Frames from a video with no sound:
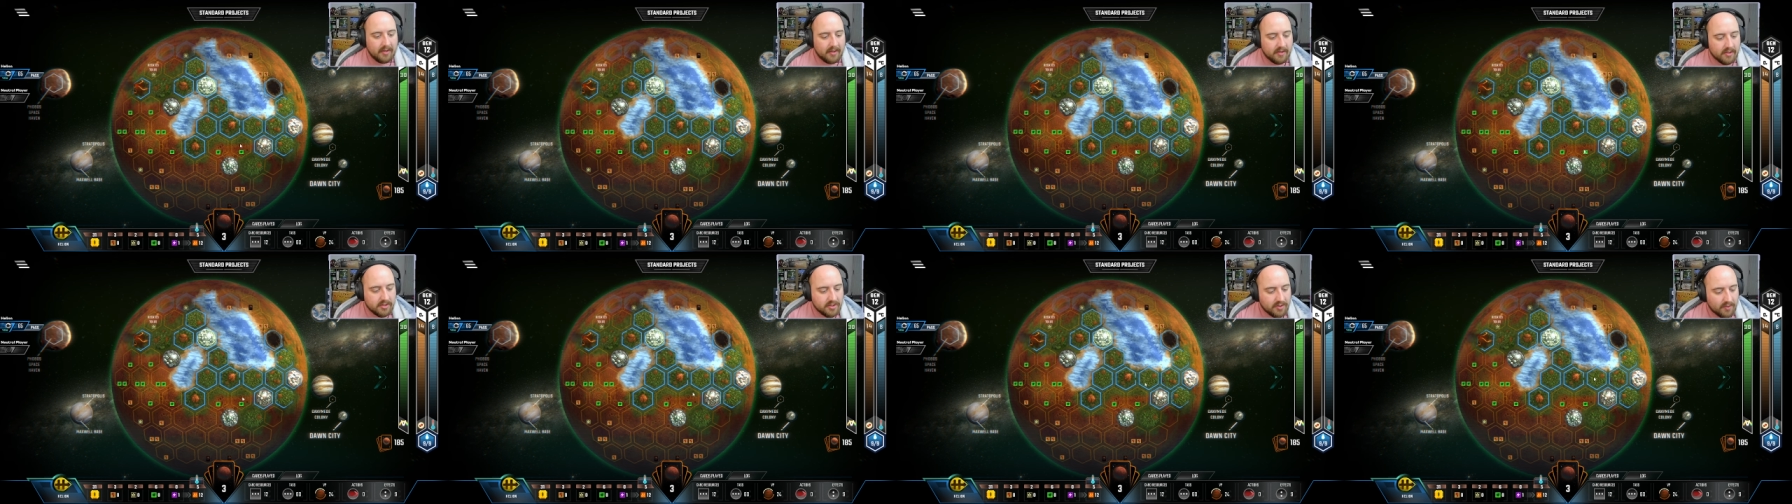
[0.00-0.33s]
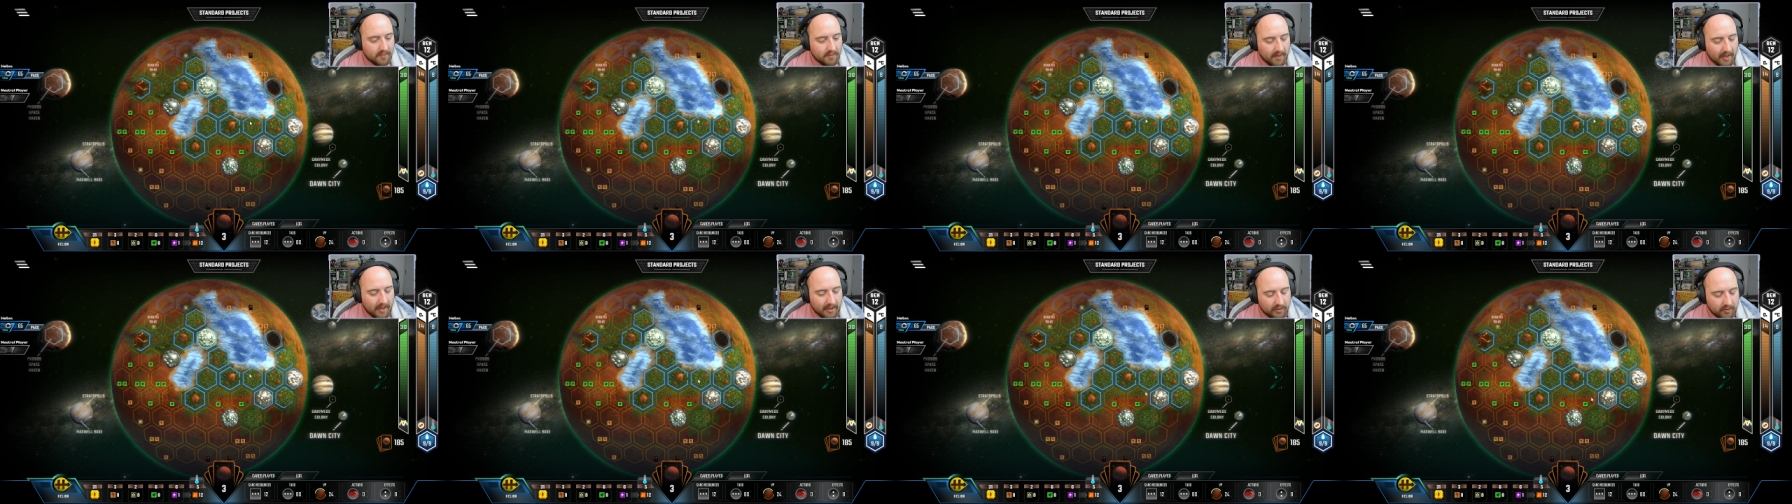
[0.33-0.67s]
So
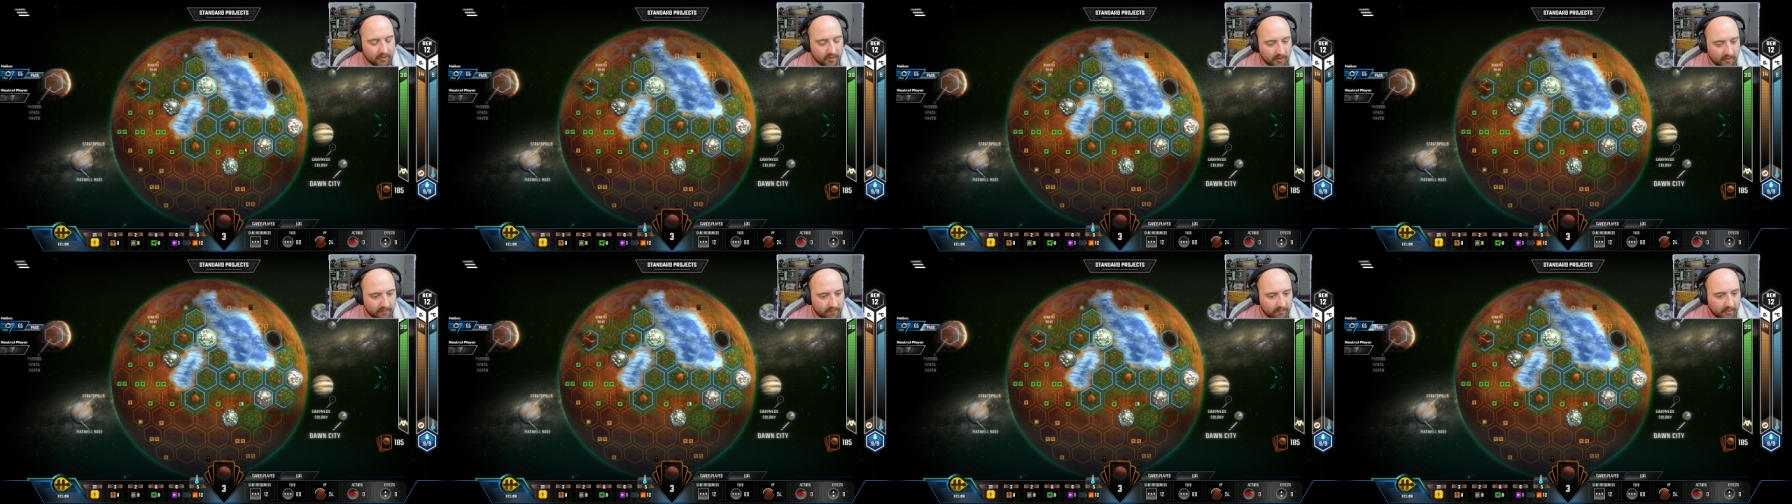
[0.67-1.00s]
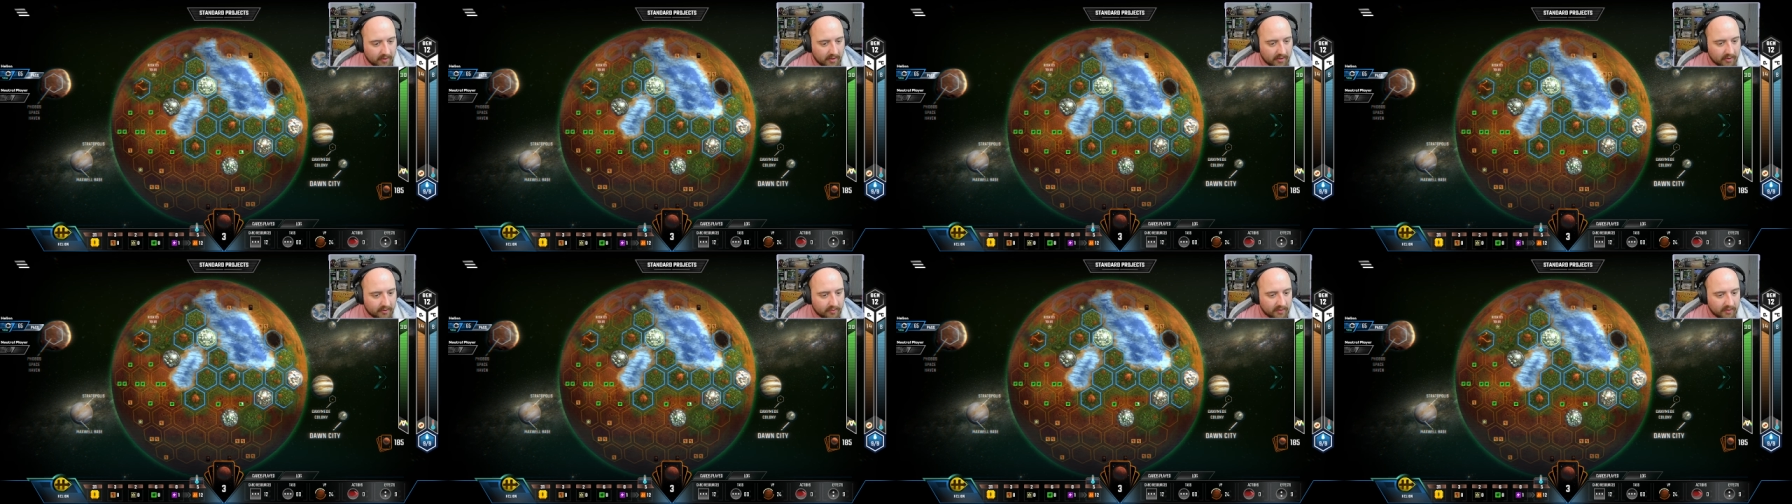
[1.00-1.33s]
I could have
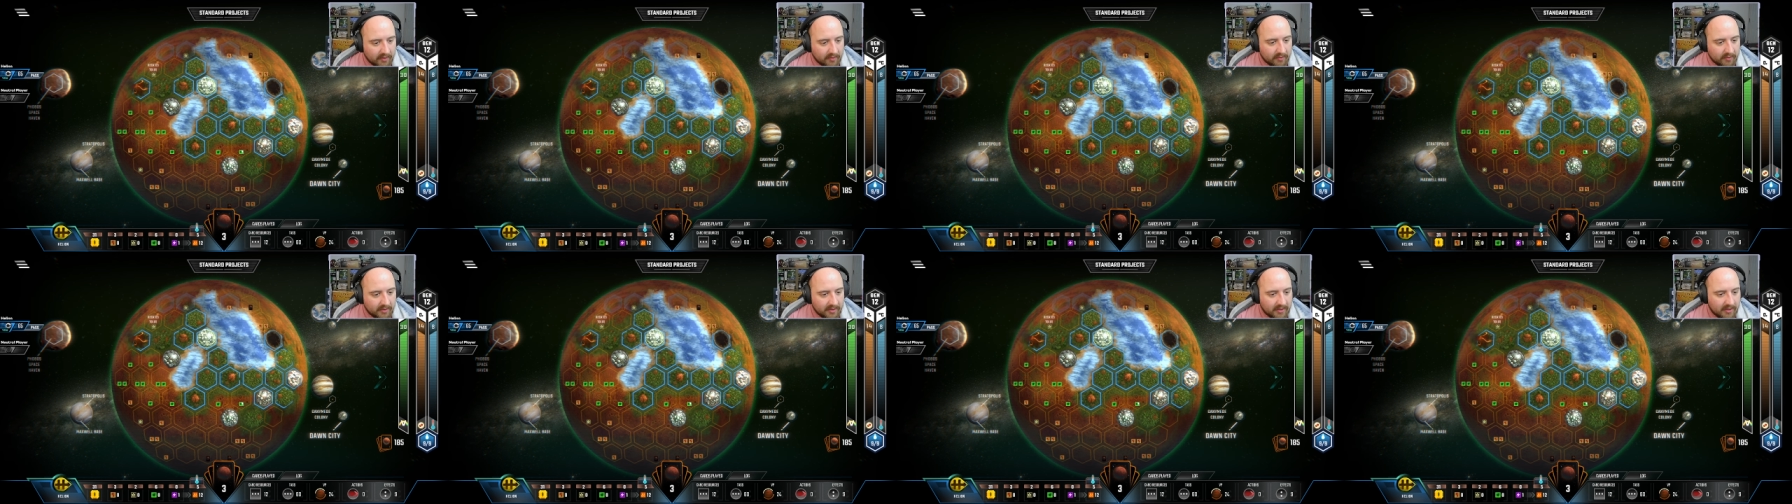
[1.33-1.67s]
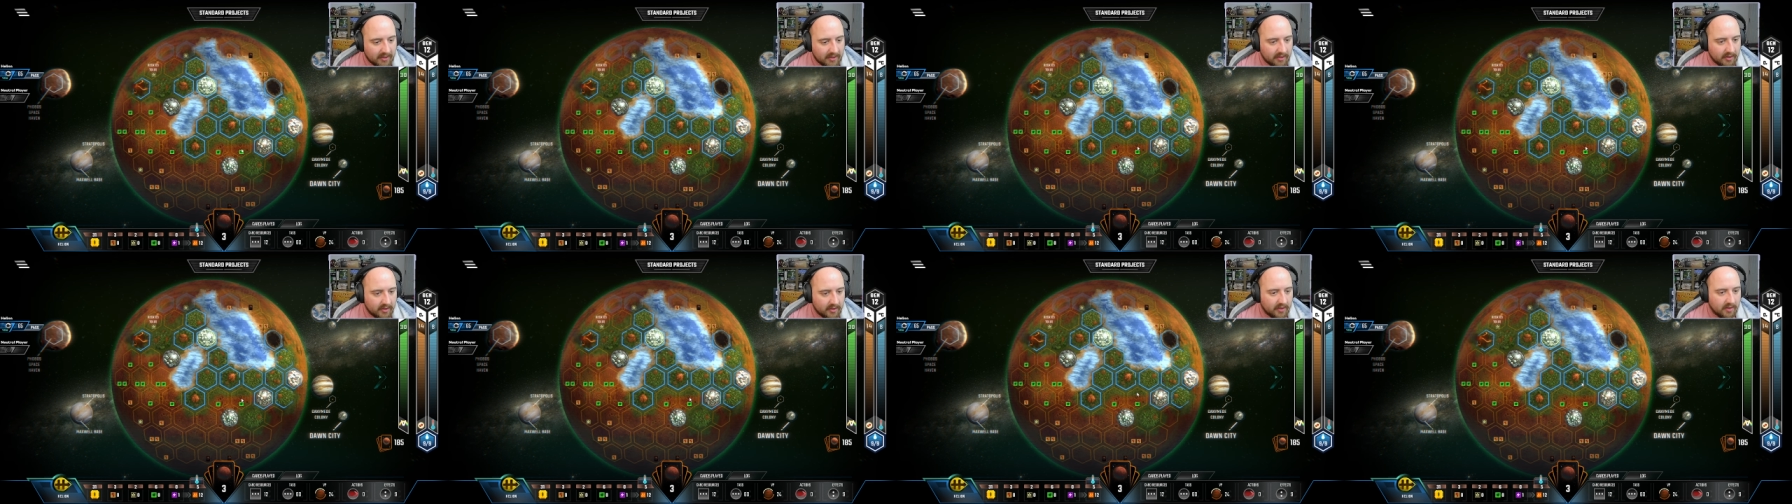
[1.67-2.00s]
bought a greenery
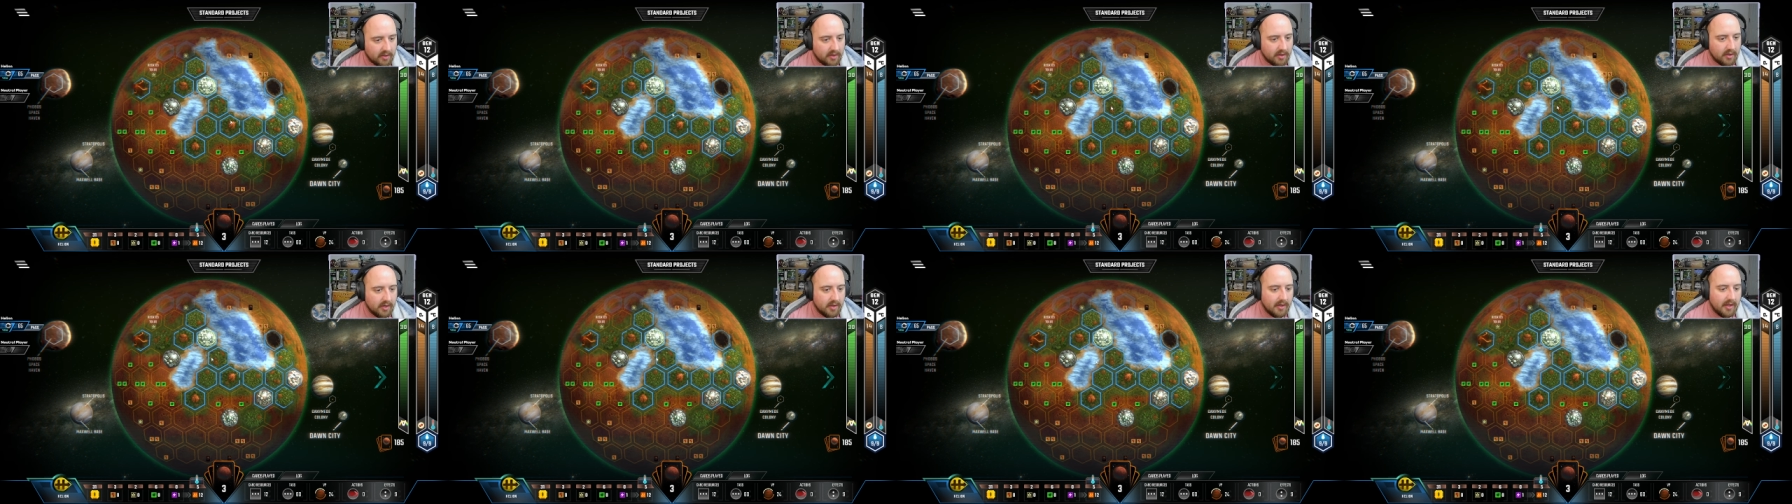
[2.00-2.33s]
here